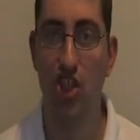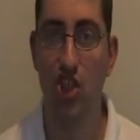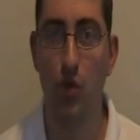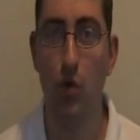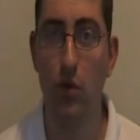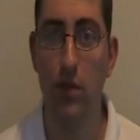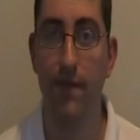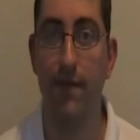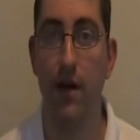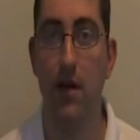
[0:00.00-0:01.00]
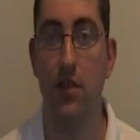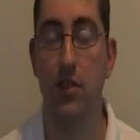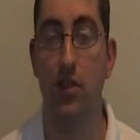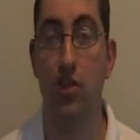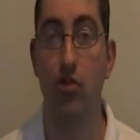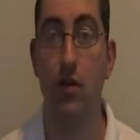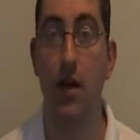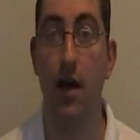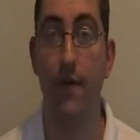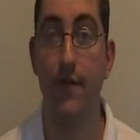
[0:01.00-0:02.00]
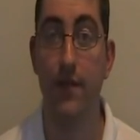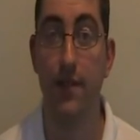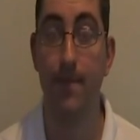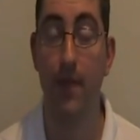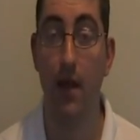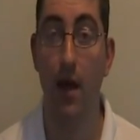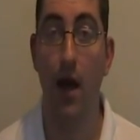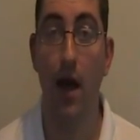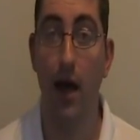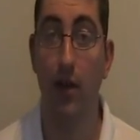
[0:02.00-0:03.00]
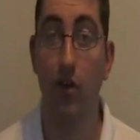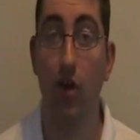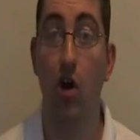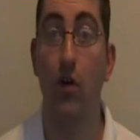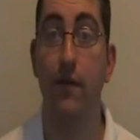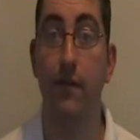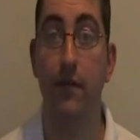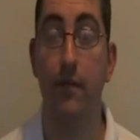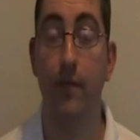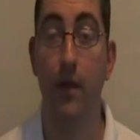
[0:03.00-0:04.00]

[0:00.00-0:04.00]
short, fast, strong huffs, and cough,